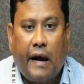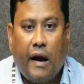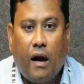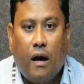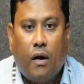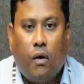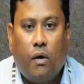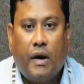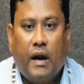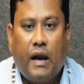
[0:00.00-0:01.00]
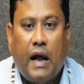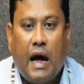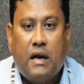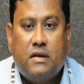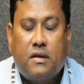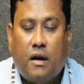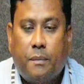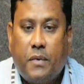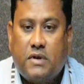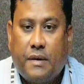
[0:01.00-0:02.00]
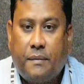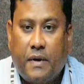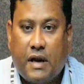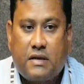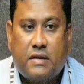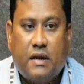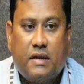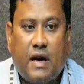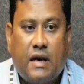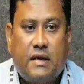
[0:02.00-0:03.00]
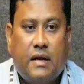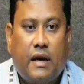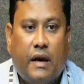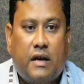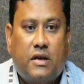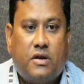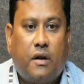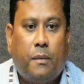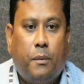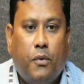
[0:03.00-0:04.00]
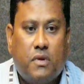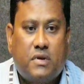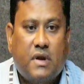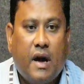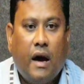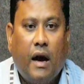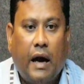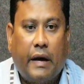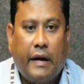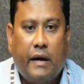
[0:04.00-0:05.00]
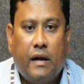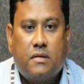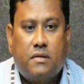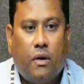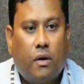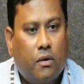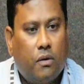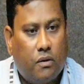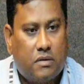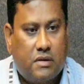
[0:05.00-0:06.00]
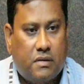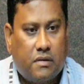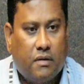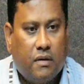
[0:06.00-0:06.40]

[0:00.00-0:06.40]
trained on a large corpus of text such as a collection of books, articles or codes.